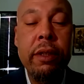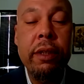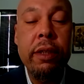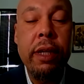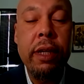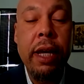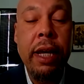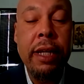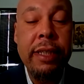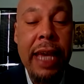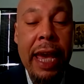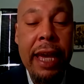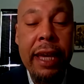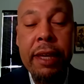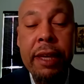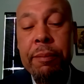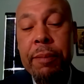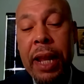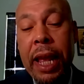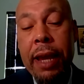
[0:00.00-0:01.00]
attacking
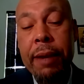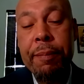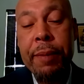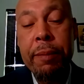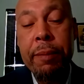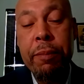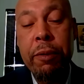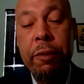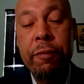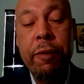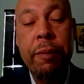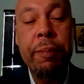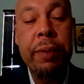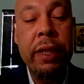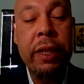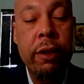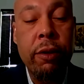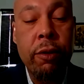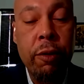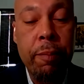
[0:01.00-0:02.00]
Black people for
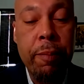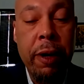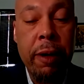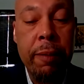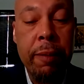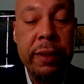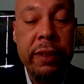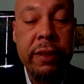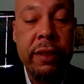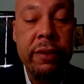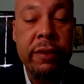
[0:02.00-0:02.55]
political purposes